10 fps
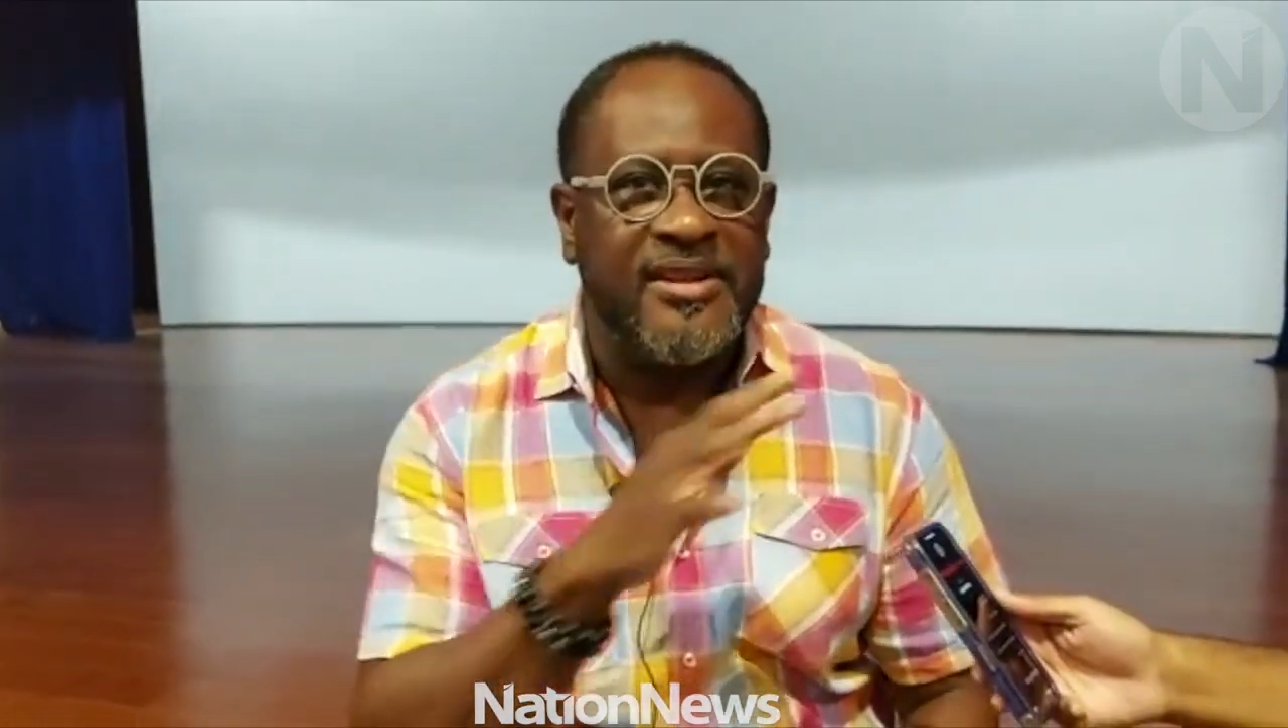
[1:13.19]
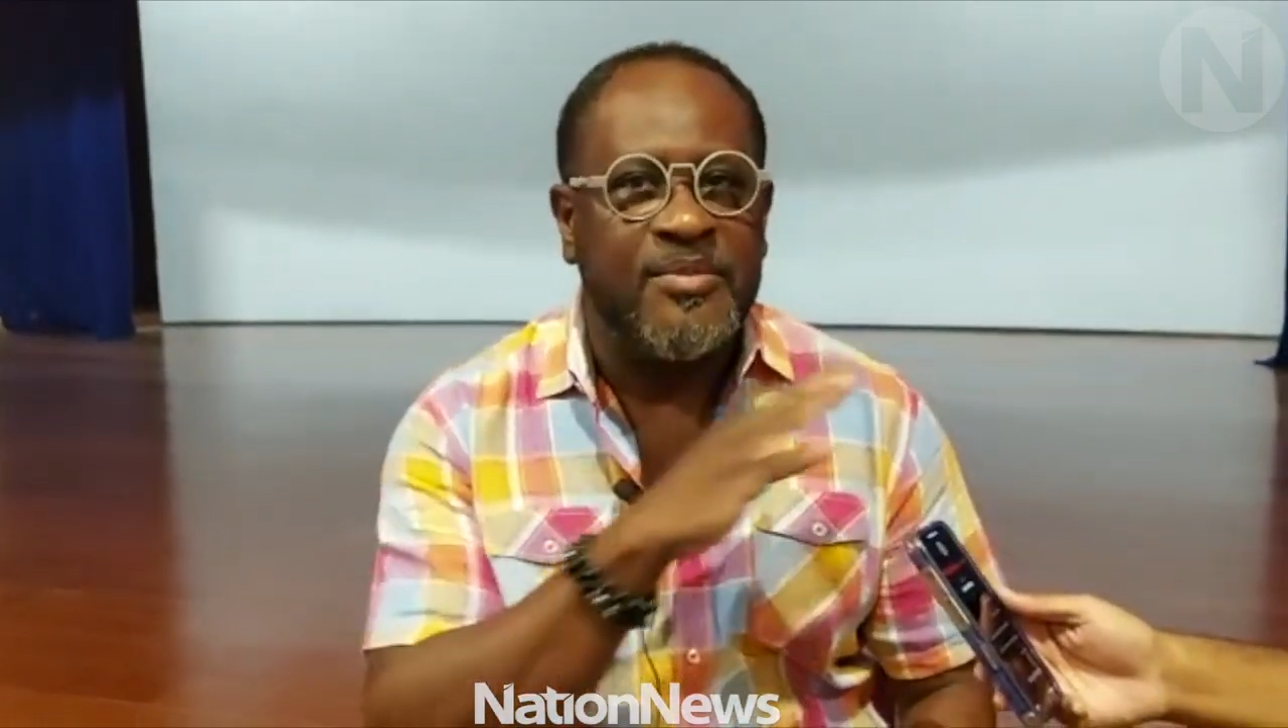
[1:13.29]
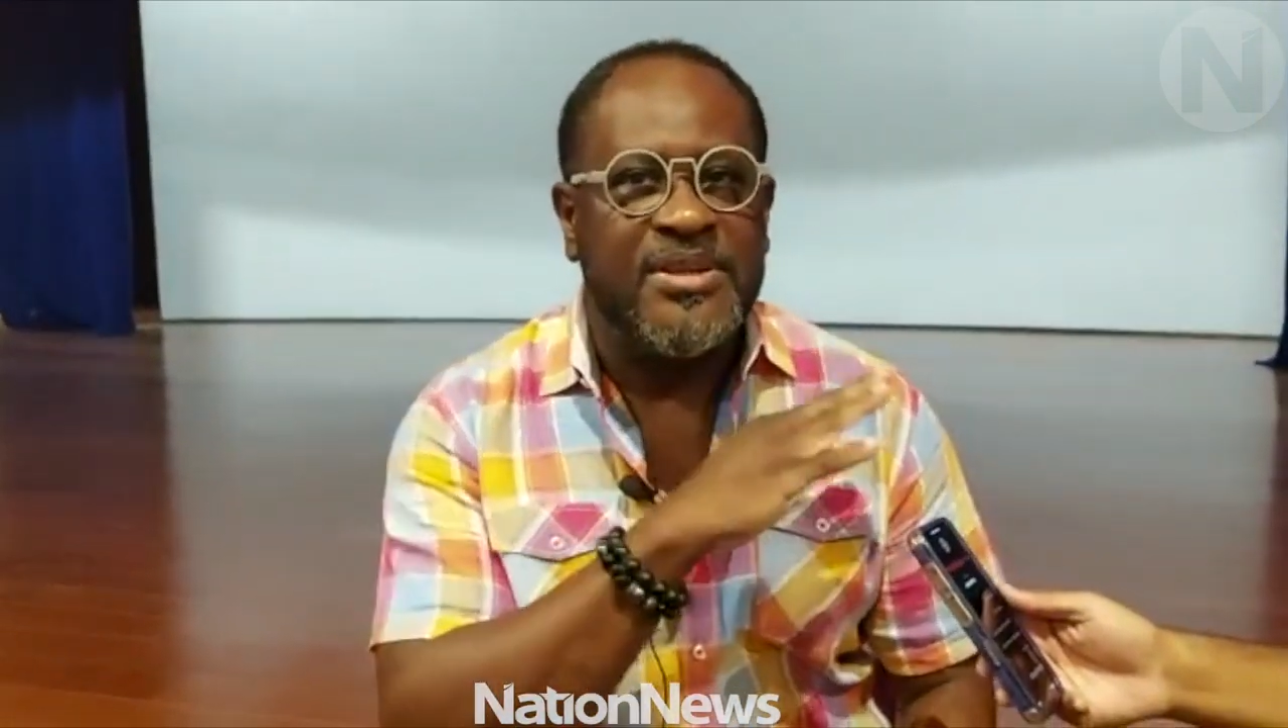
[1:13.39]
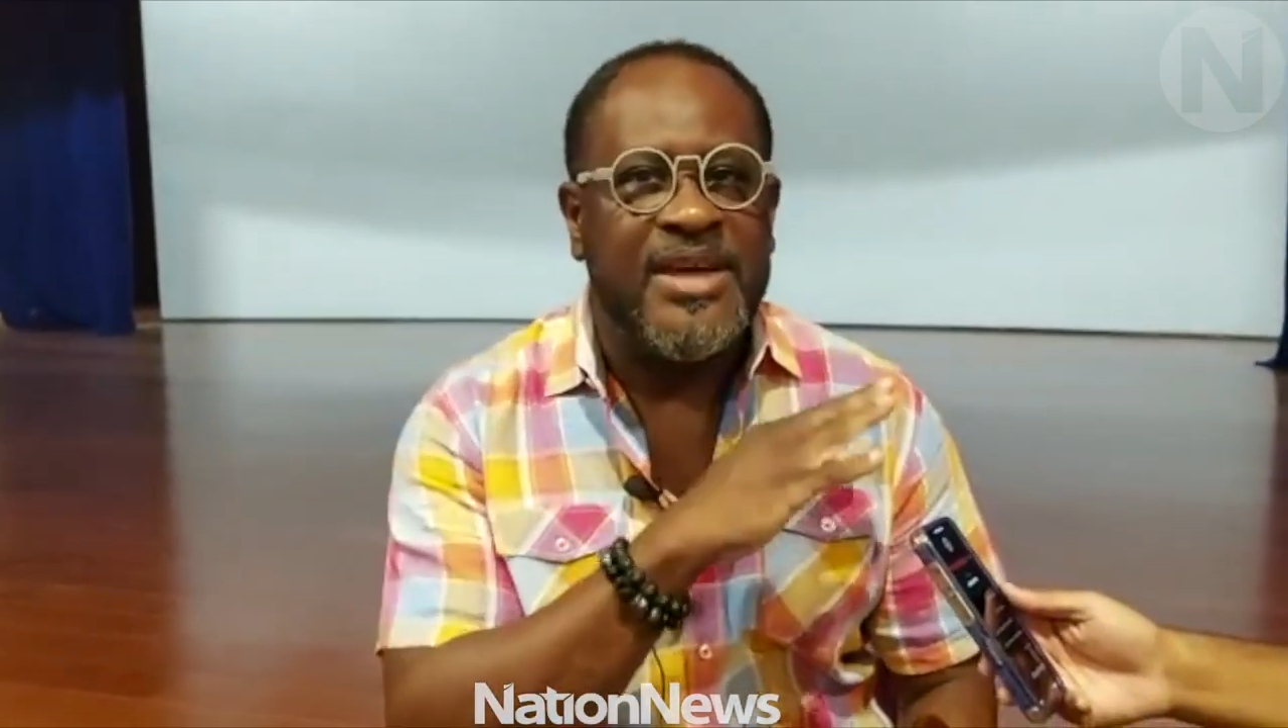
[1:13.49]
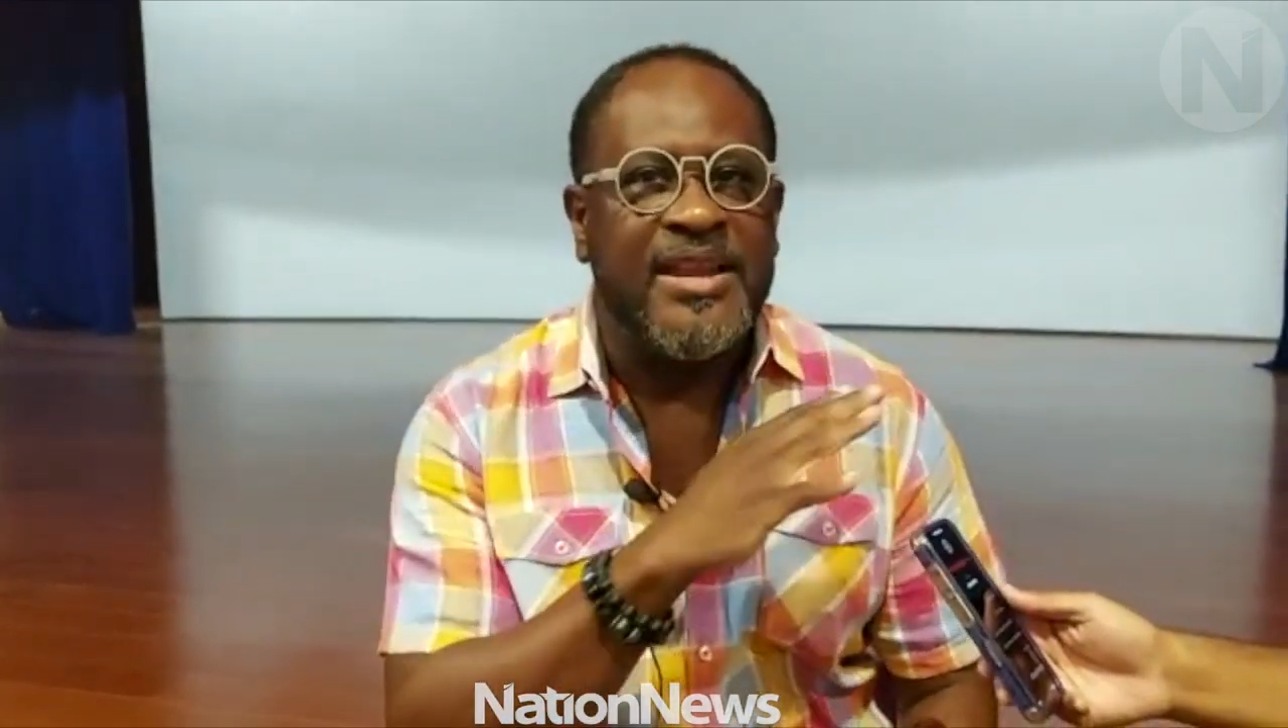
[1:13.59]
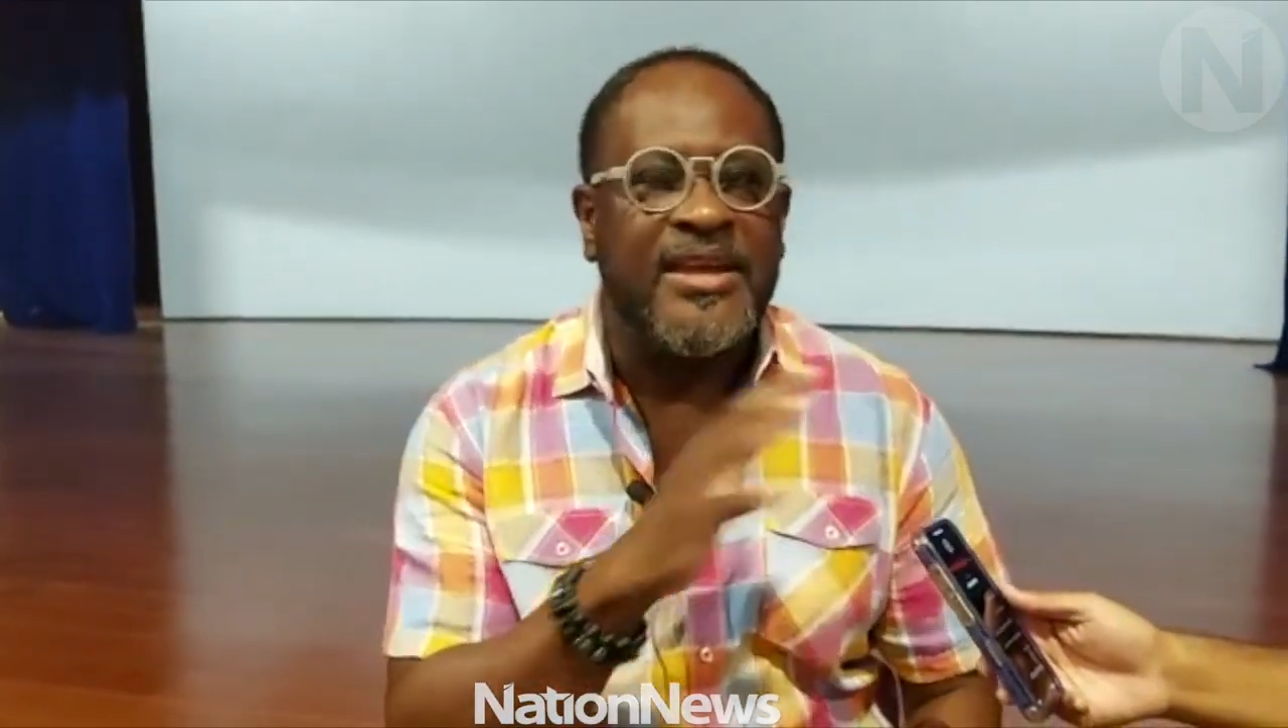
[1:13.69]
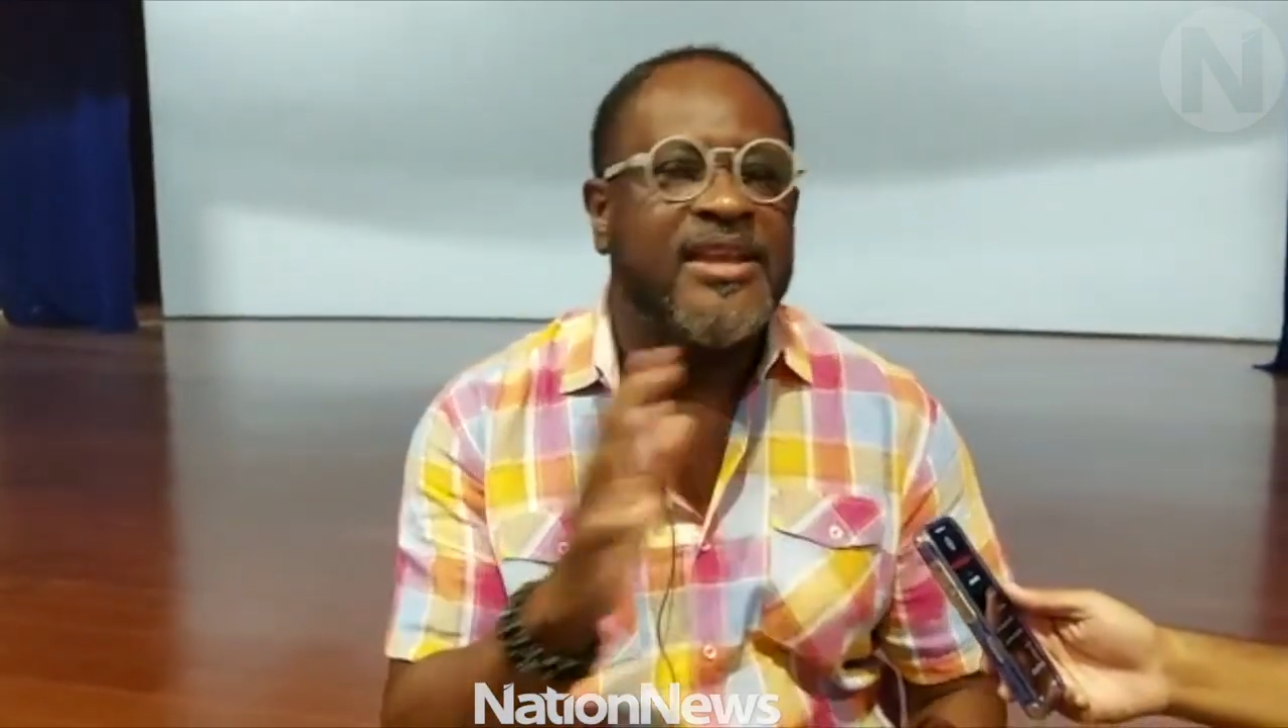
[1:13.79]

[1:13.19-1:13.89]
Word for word: that I'm indicting